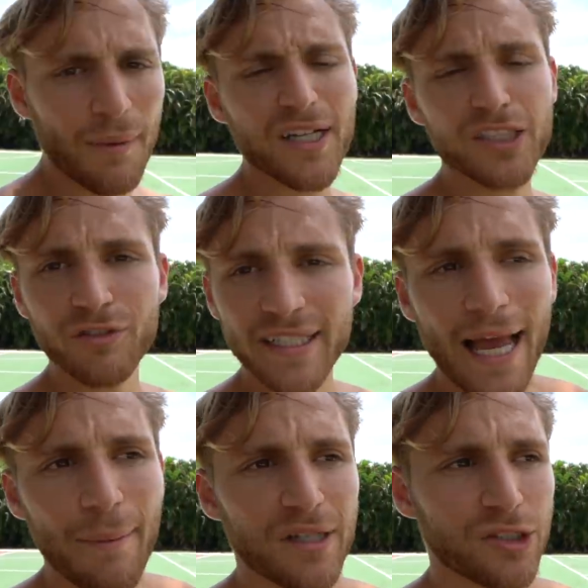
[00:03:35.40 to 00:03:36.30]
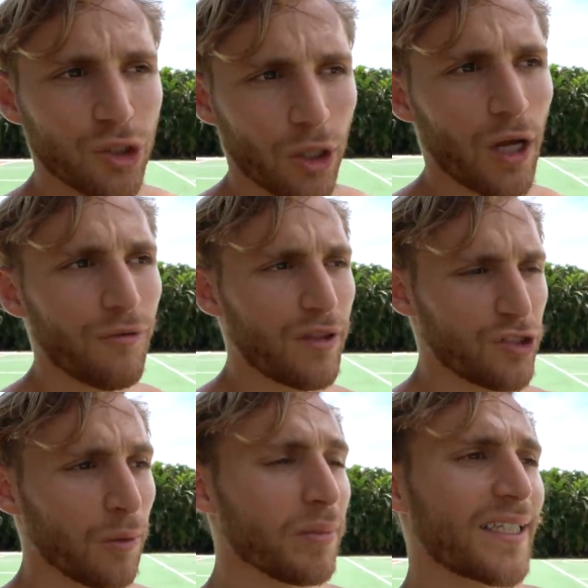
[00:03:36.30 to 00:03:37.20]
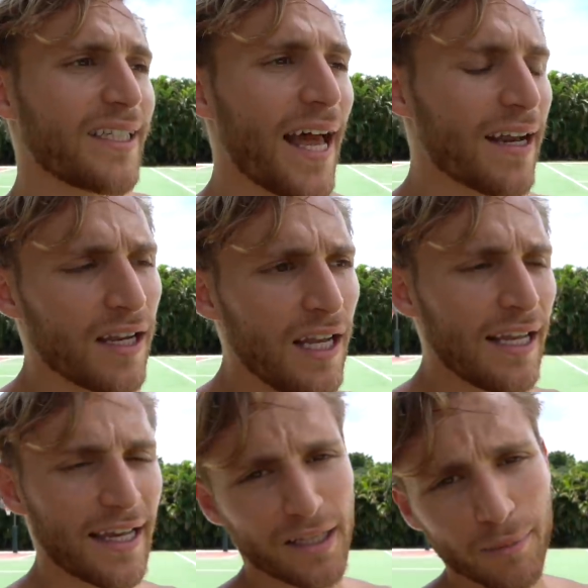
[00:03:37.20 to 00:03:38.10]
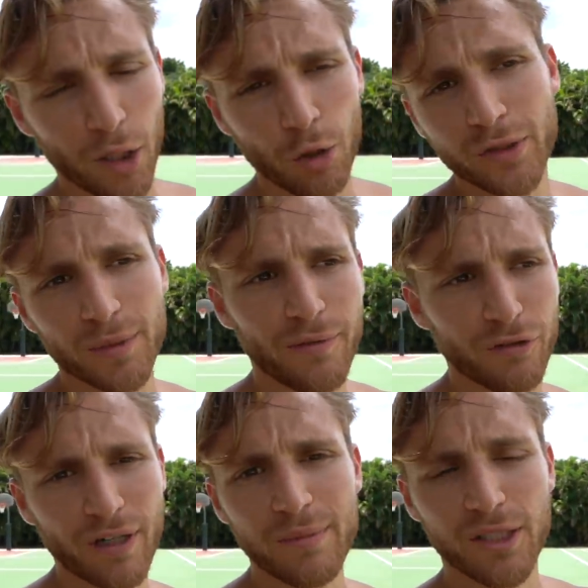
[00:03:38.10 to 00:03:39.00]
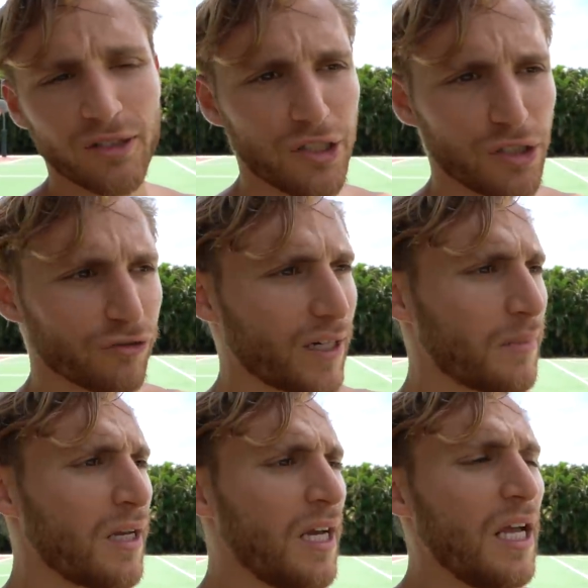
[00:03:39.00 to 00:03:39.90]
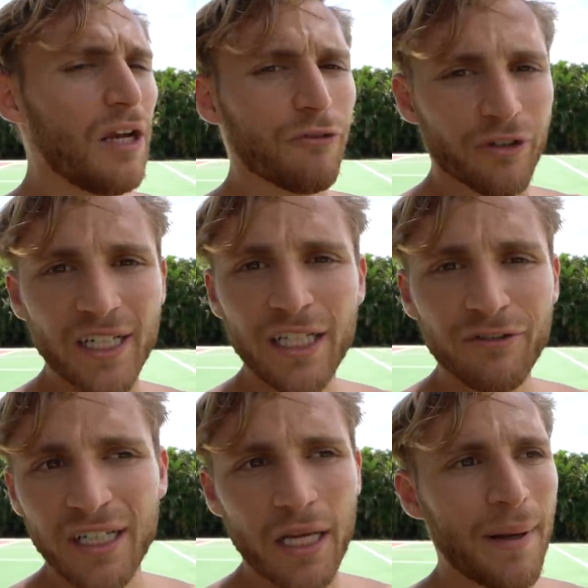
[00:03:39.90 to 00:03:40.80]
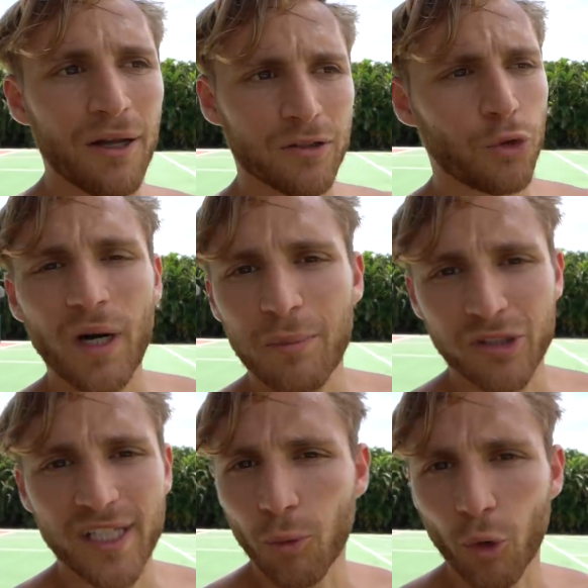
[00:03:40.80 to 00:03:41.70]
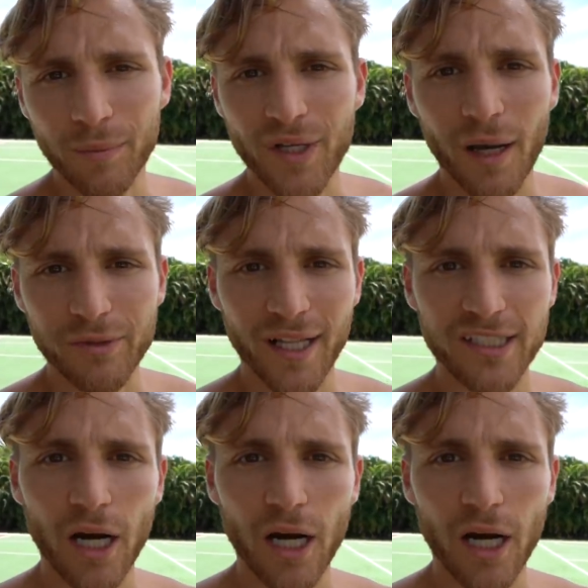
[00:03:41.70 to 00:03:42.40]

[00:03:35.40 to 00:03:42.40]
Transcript: I'm actually really happy to start off with a jump like that, getting the ball almost above the rim, still touching the rim. Really, really about 20% warmed up, so let's